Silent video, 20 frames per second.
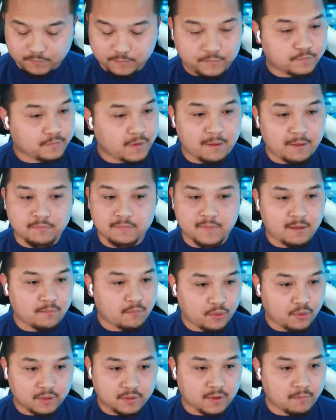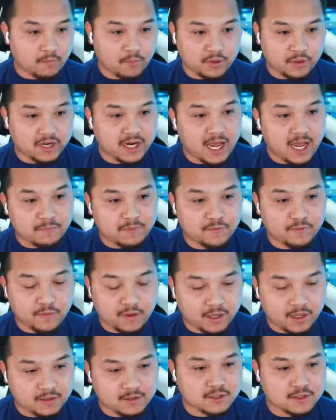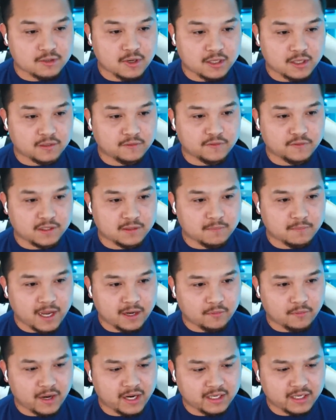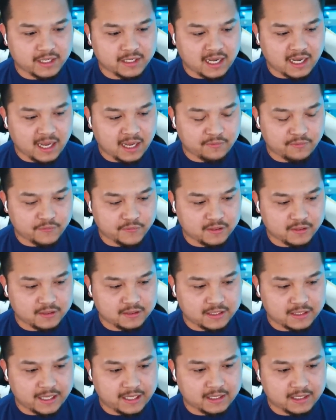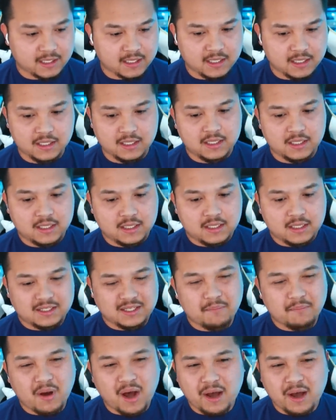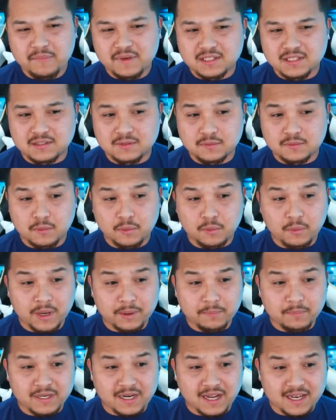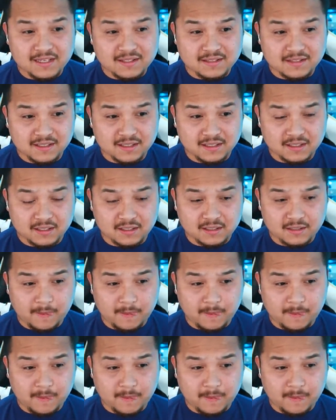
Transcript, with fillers: I'm, I'm more, I'm more than happy for like constructive feedback, right? Like I feel like the mom is weaponizing